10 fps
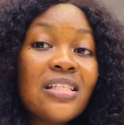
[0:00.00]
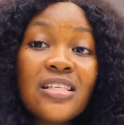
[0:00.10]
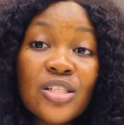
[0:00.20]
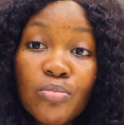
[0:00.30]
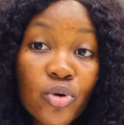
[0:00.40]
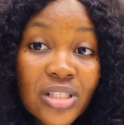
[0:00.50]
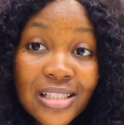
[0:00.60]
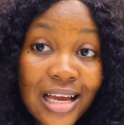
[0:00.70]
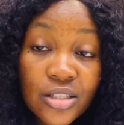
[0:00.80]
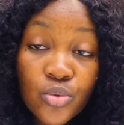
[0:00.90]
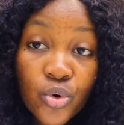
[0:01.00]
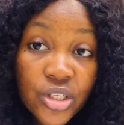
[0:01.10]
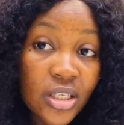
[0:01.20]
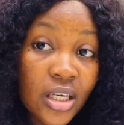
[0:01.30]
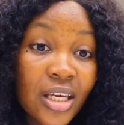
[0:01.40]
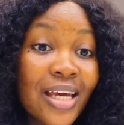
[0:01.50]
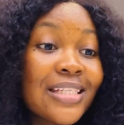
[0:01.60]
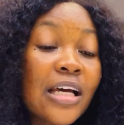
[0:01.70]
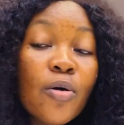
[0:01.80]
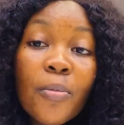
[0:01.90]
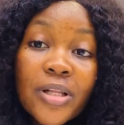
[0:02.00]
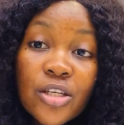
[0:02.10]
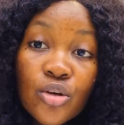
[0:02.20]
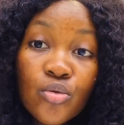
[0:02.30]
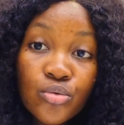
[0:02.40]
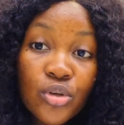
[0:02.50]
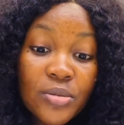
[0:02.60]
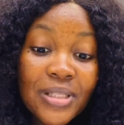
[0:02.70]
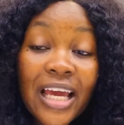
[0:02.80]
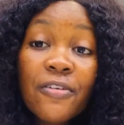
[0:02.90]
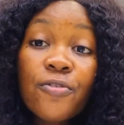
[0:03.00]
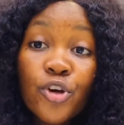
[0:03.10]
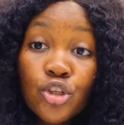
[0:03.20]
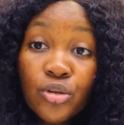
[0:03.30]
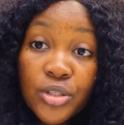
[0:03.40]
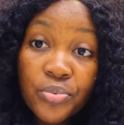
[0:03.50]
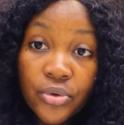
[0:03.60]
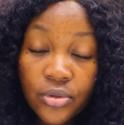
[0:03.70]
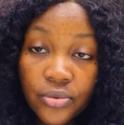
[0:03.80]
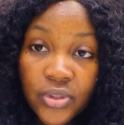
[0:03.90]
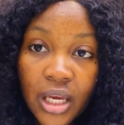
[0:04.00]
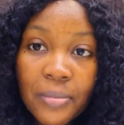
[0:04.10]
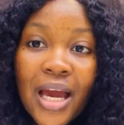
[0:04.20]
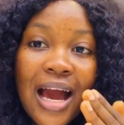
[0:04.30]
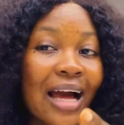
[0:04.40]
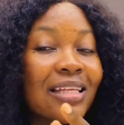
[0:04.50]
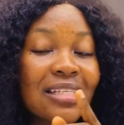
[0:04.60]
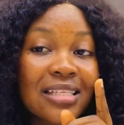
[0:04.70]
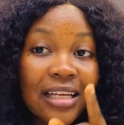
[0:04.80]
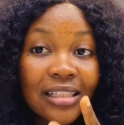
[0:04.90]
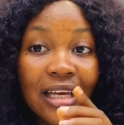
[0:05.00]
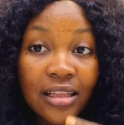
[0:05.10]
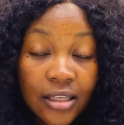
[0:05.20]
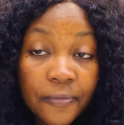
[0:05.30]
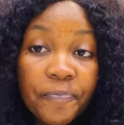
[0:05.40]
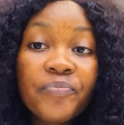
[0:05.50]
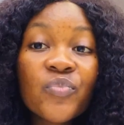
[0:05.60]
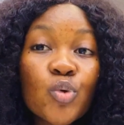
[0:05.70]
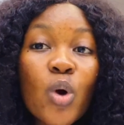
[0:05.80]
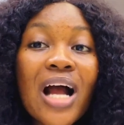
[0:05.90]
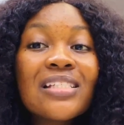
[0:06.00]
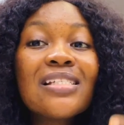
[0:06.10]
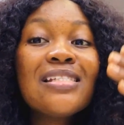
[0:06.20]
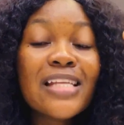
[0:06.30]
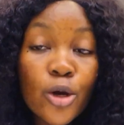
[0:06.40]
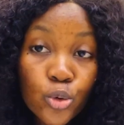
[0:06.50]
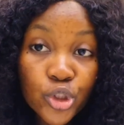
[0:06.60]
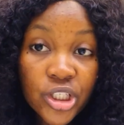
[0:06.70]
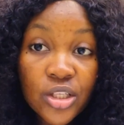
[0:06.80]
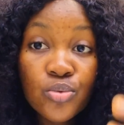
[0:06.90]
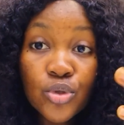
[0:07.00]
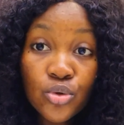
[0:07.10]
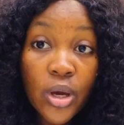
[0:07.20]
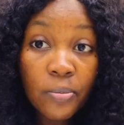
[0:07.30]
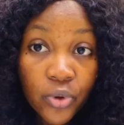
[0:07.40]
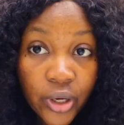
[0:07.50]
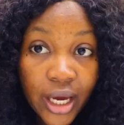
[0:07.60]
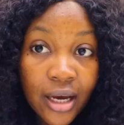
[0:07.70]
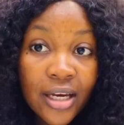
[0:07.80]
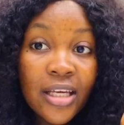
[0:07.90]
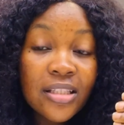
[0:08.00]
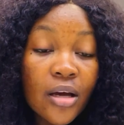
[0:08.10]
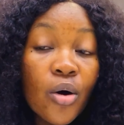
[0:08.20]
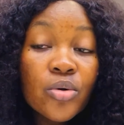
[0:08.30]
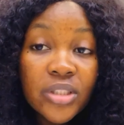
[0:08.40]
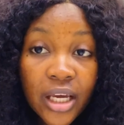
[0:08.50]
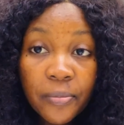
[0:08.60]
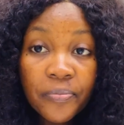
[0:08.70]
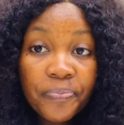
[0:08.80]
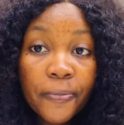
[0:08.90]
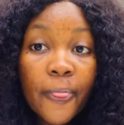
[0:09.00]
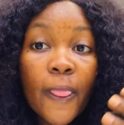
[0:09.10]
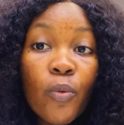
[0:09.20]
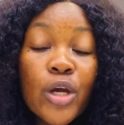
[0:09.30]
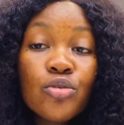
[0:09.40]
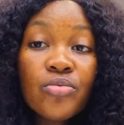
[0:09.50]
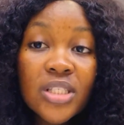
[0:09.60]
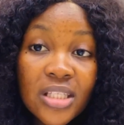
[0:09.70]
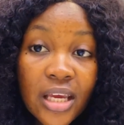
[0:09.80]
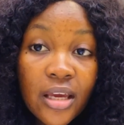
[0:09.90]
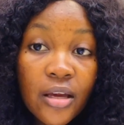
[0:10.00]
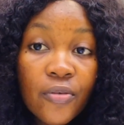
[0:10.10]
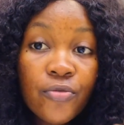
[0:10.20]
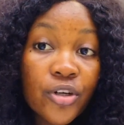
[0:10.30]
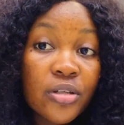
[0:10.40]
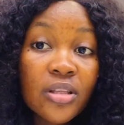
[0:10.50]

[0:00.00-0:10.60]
it must last 1 year. The accommodation could just be like for a short period of time, and this is another thing you can actually negotiate with your employer. Tell them where you will stay for